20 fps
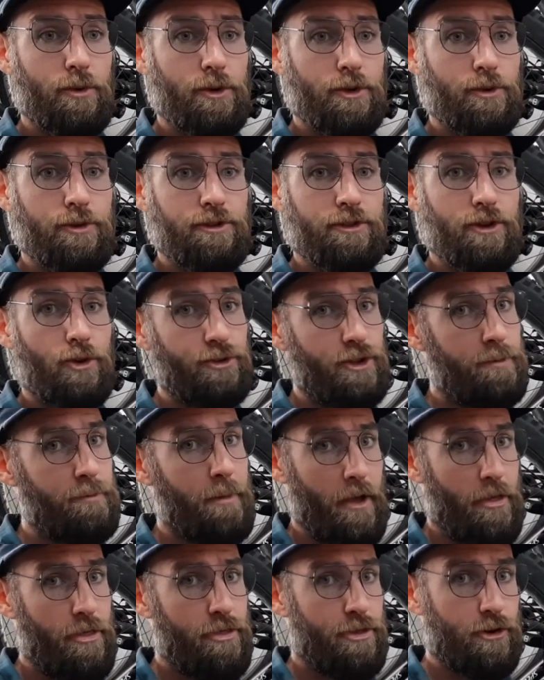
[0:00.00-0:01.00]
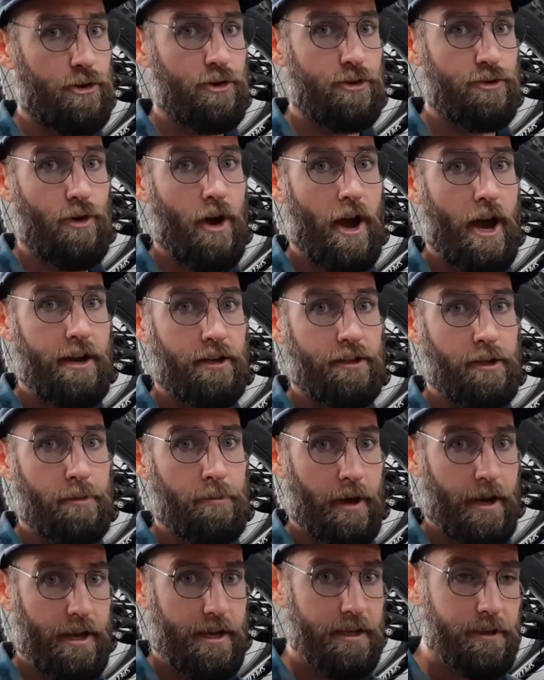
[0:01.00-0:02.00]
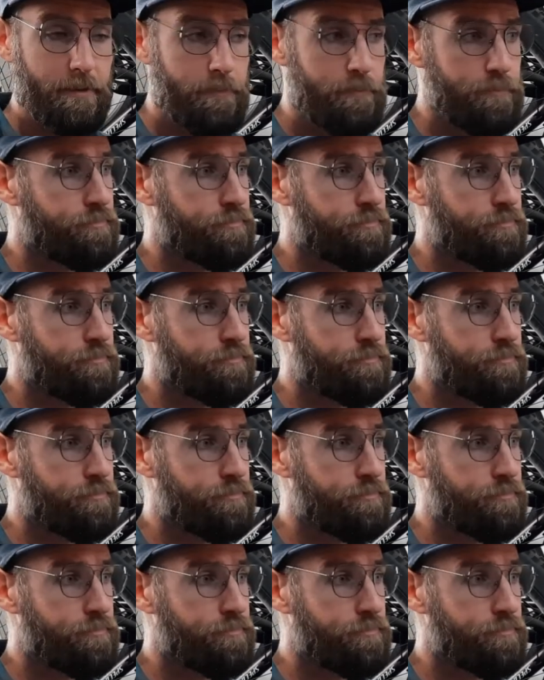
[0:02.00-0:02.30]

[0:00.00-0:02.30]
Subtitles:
which was only my 3rd ride on the bike,